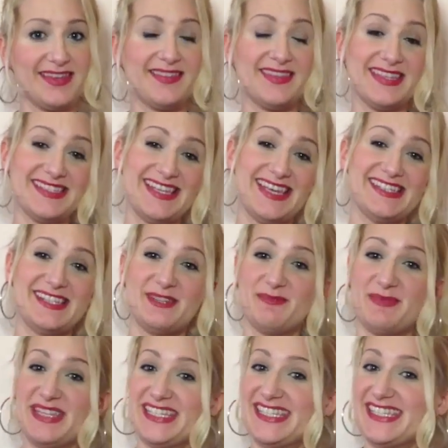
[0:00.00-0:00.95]
That
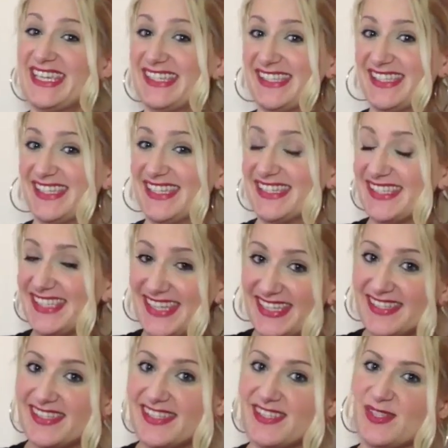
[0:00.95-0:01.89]
doesn't mean it doesn't
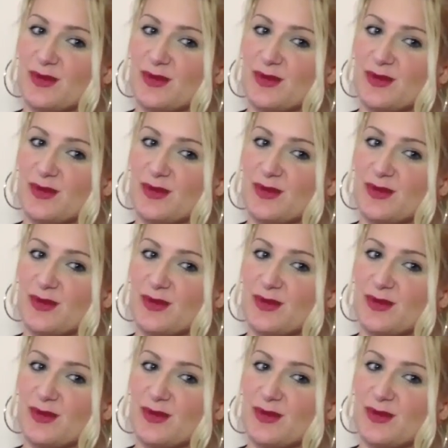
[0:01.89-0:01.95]
exist.